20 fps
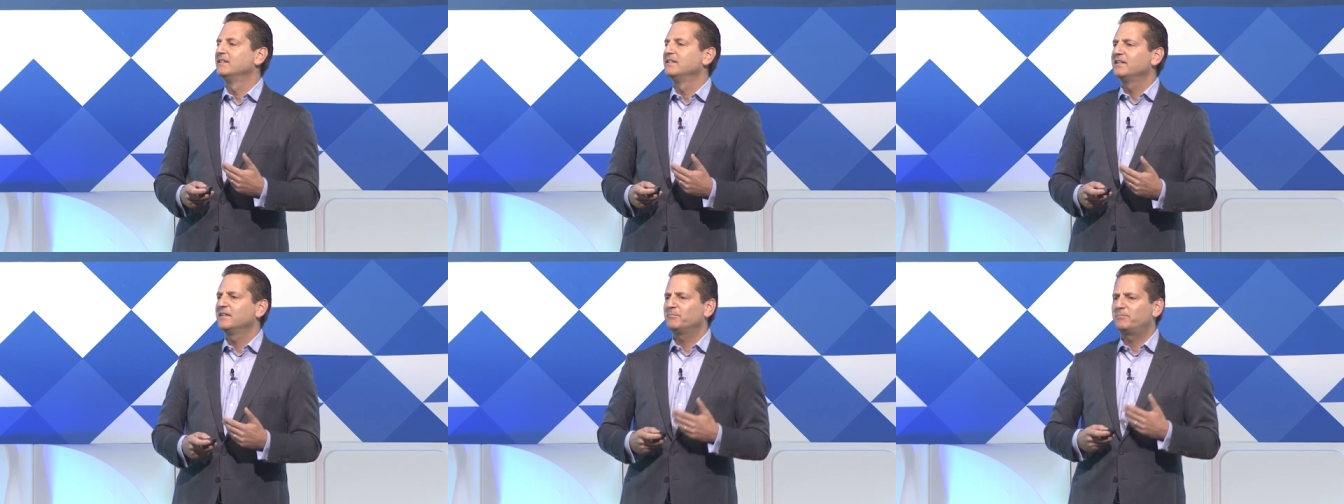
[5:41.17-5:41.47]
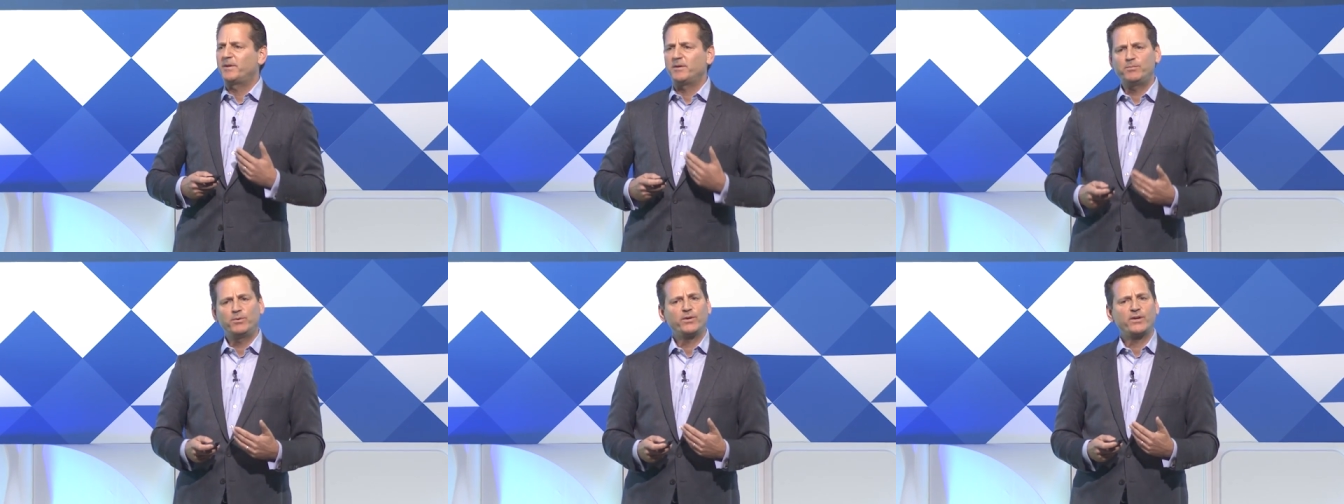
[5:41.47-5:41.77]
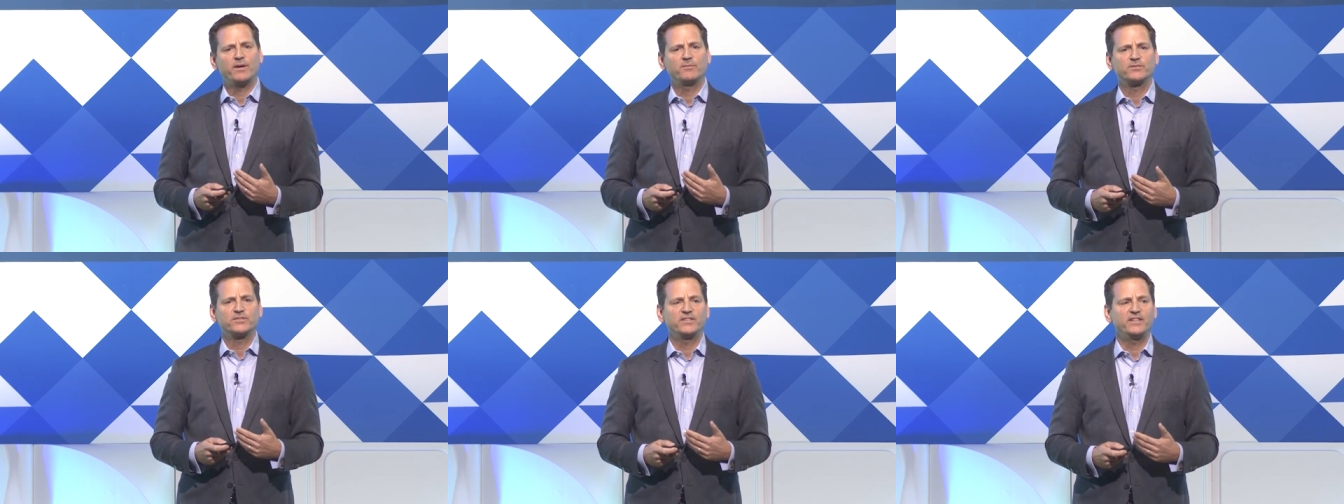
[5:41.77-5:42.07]
And people
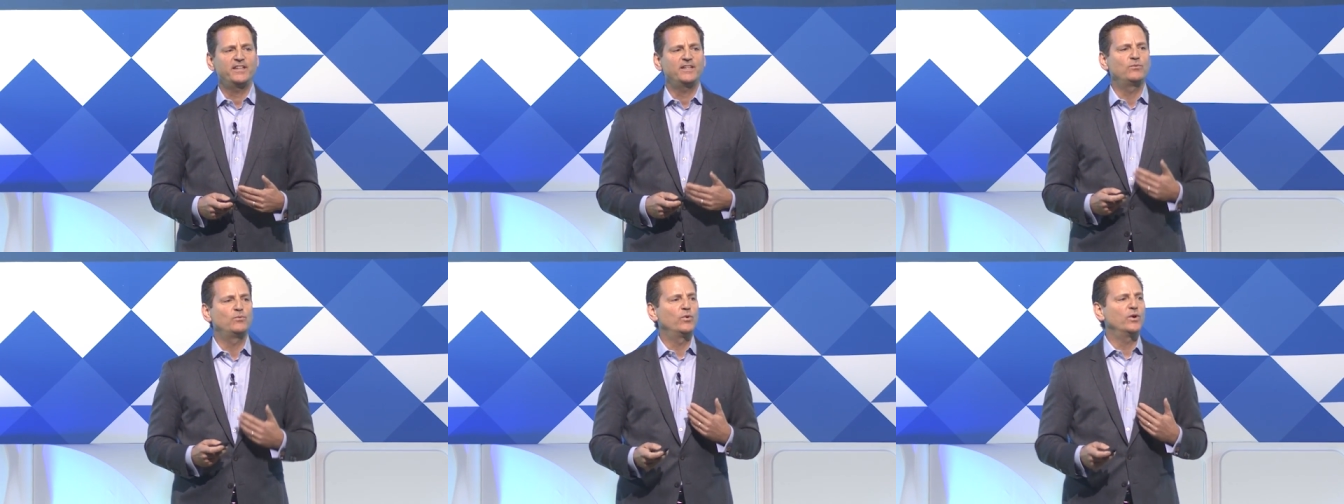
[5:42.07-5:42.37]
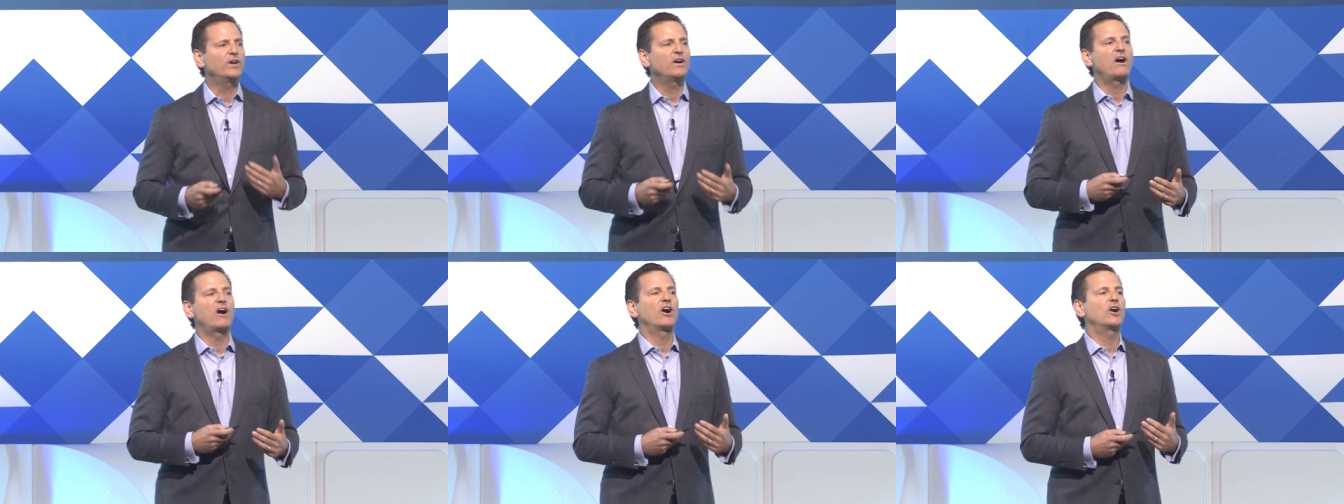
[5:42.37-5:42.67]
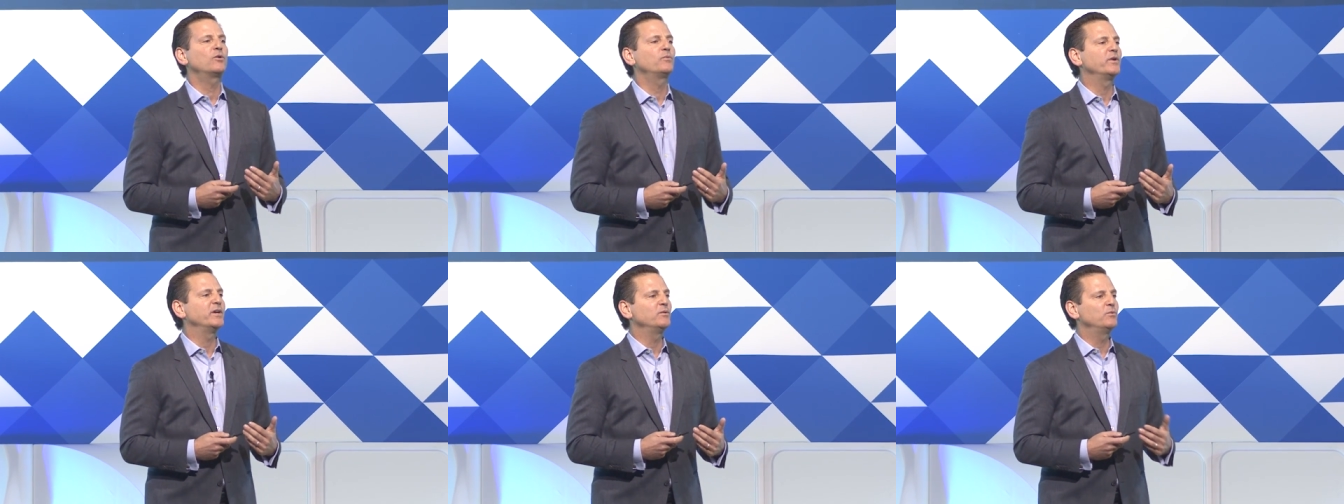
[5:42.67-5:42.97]
kept saying, where are
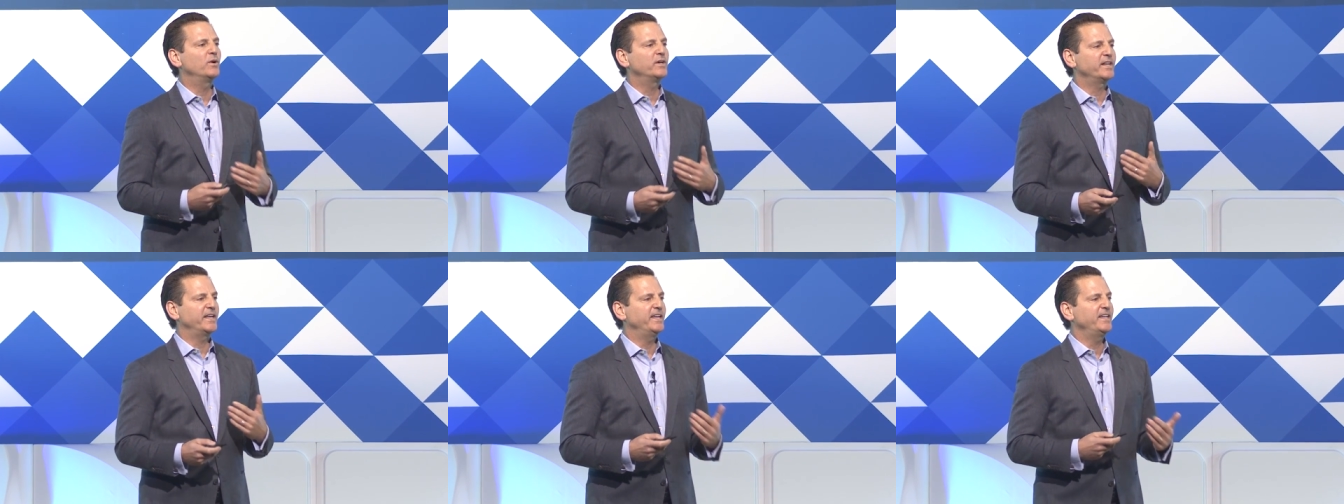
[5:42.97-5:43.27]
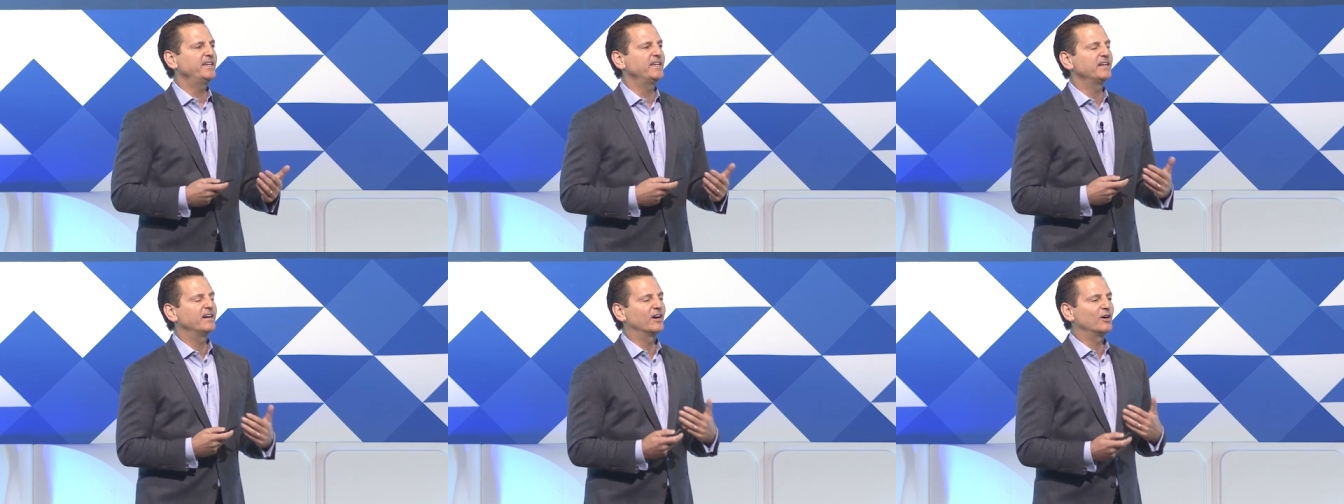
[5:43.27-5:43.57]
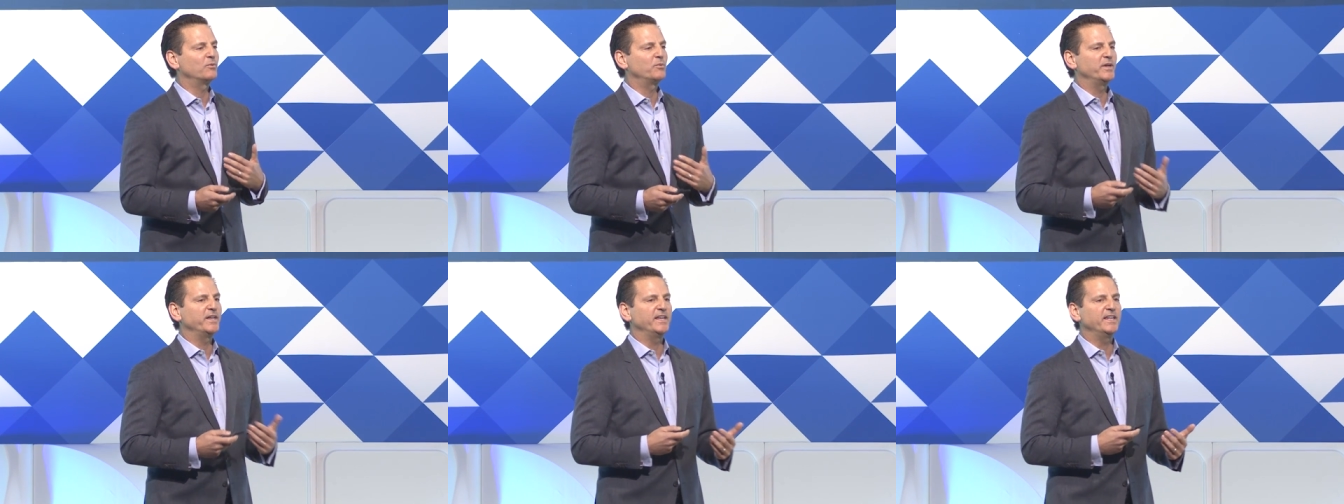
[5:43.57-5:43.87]
we? What inning are
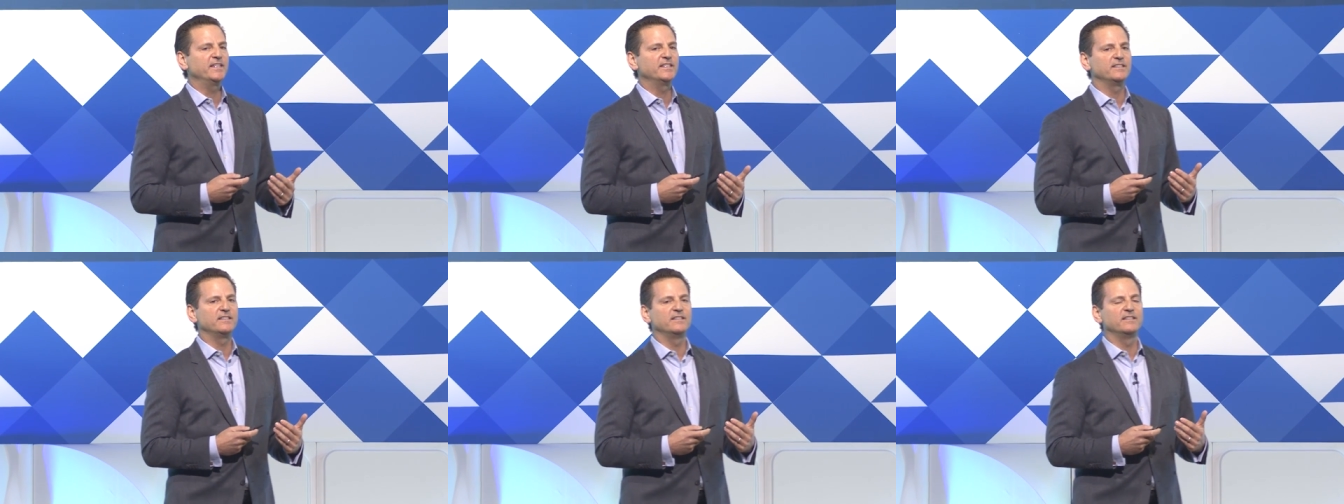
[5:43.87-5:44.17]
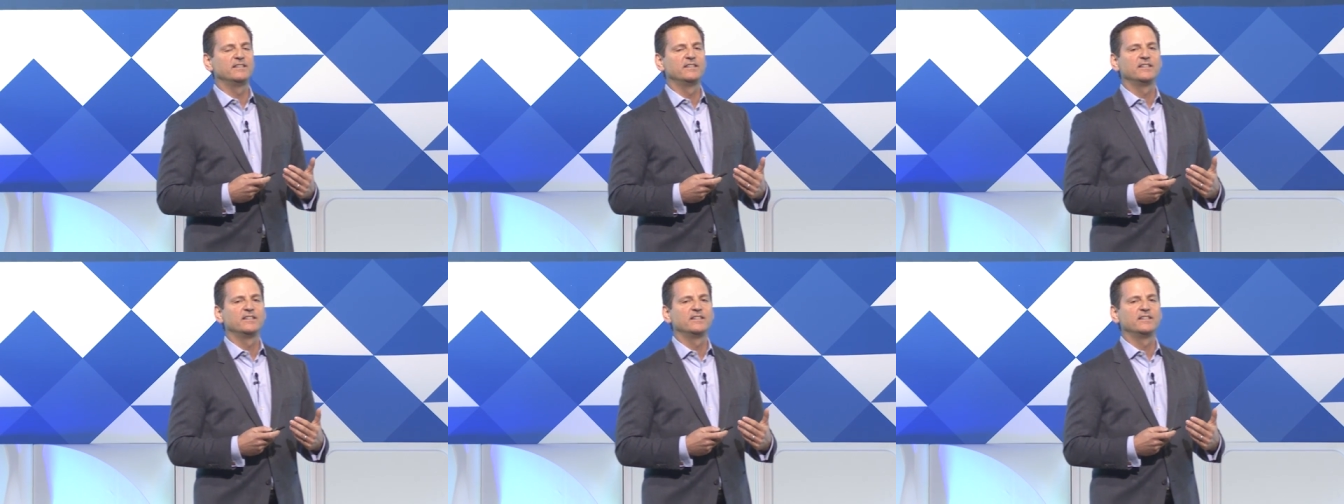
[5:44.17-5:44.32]
we in?